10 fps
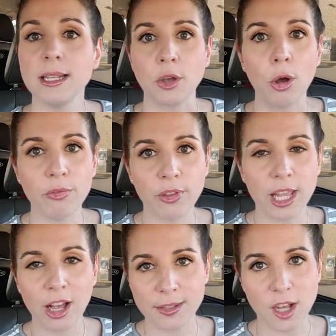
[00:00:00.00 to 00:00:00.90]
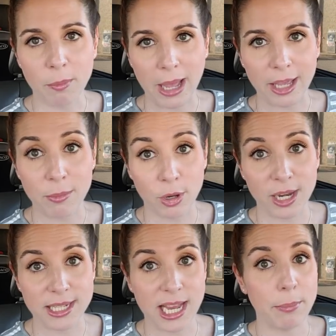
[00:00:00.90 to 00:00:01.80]
So hopefully y'all saw my
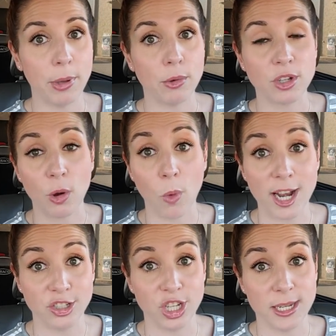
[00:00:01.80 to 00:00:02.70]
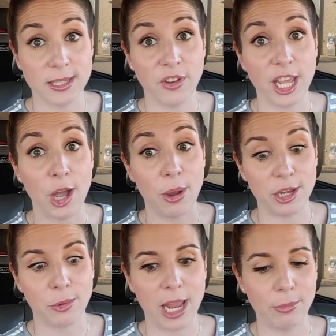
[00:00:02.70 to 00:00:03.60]
community tab post or watched Gina's video and
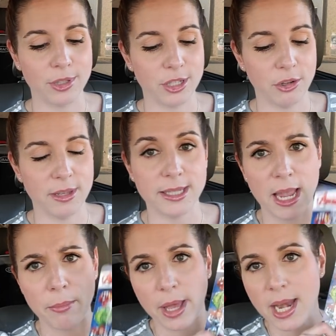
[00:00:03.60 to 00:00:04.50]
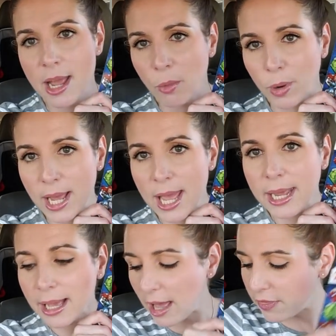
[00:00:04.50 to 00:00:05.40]
you were able to do the same. But went ahead
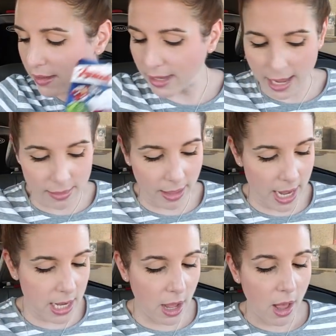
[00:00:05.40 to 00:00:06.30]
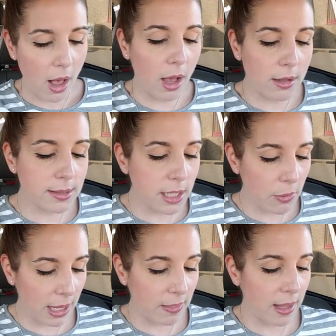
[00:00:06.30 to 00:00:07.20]
and got the nightlight. Also
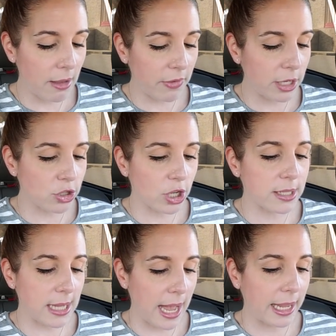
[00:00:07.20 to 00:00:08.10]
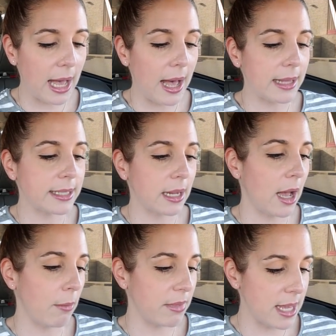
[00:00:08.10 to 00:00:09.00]
in the Avengers, I got
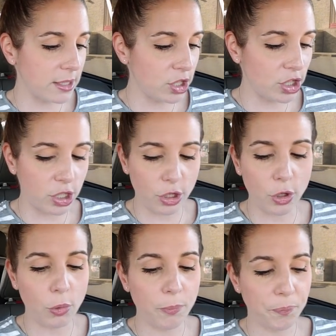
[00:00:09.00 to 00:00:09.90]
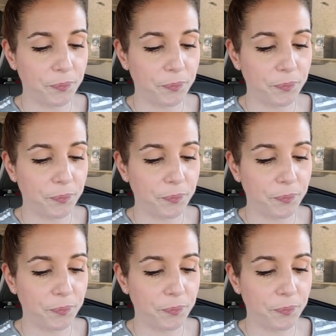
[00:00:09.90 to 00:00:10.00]
um, these two